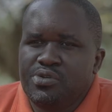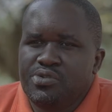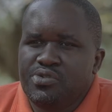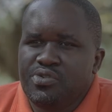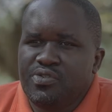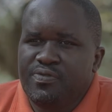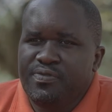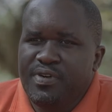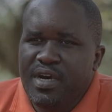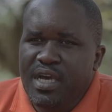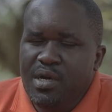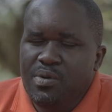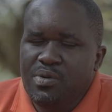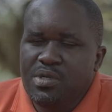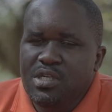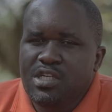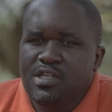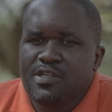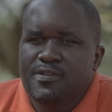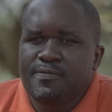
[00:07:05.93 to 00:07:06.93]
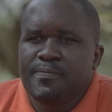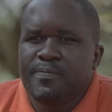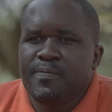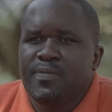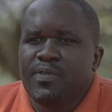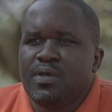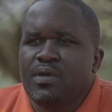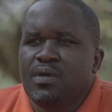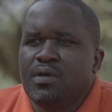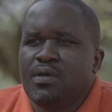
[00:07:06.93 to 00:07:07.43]
use of firewood.
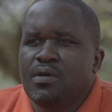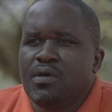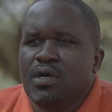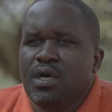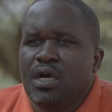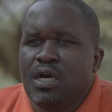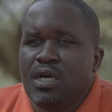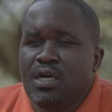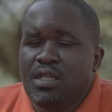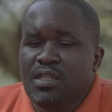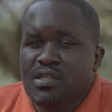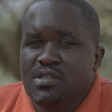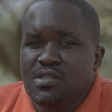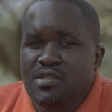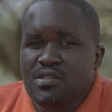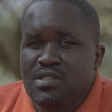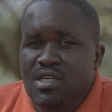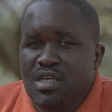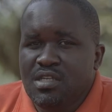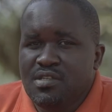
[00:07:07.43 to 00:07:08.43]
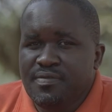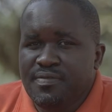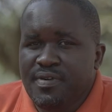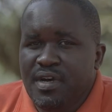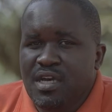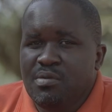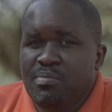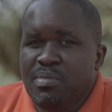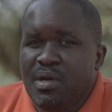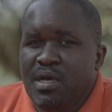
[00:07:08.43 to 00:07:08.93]
This is
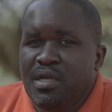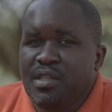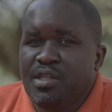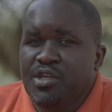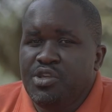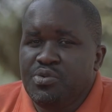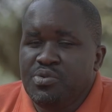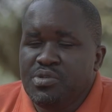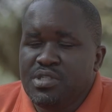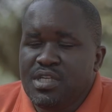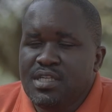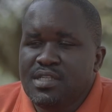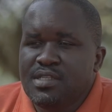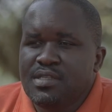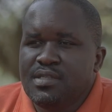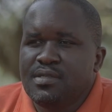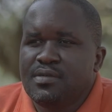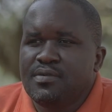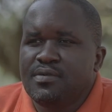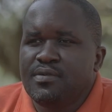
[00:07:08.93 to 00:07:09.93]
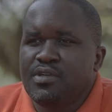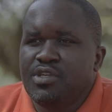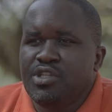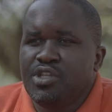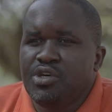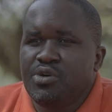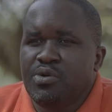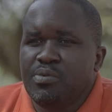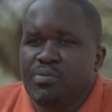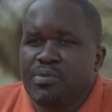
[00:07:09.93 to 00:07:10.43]
justified by the users in
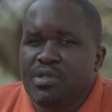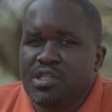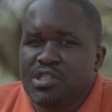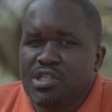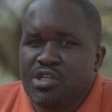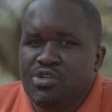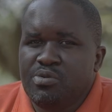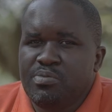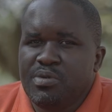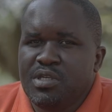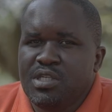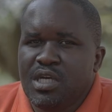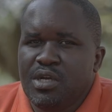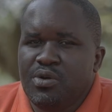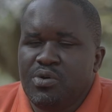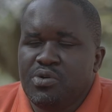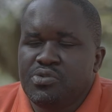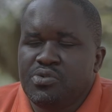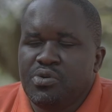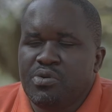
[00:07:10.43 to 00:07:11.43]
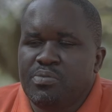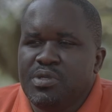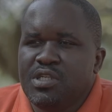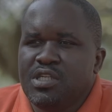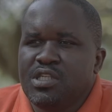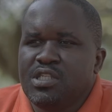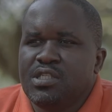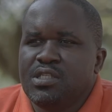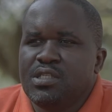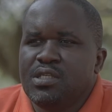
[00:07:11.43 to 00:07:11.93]
the settlement and host
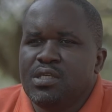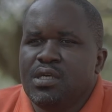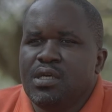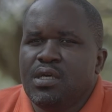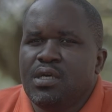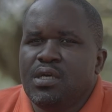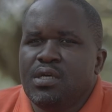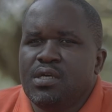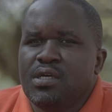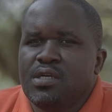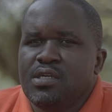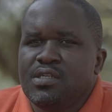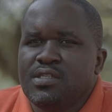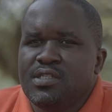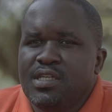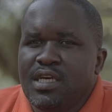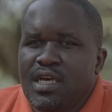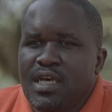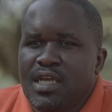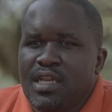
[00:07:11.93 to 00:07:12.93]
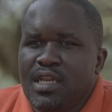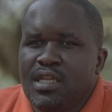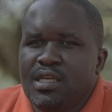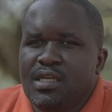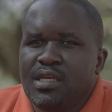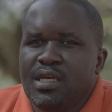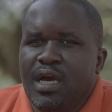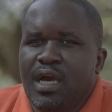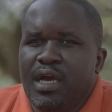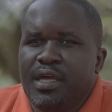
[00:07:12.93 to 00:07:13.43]
community.
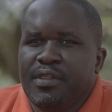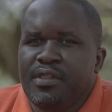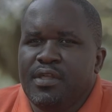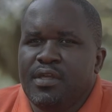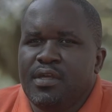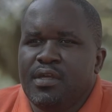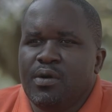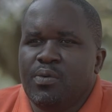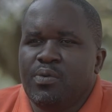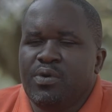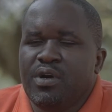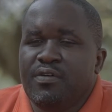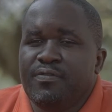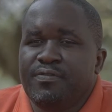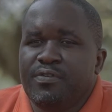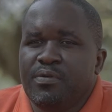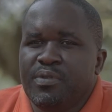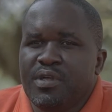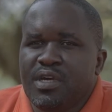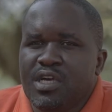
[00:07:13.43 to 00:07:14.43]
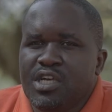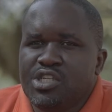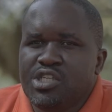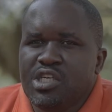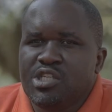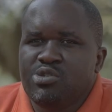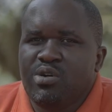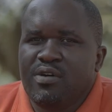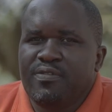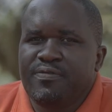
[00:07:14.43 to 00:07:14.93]
Secondly, I think from the
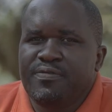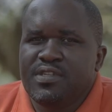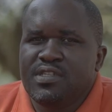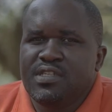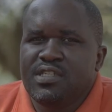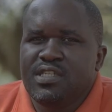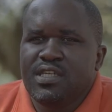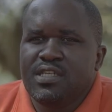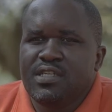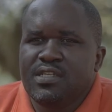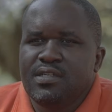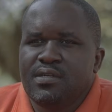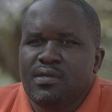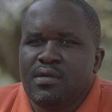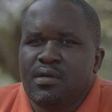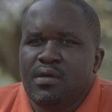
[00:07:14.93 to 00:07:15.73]
kitchens we have visited,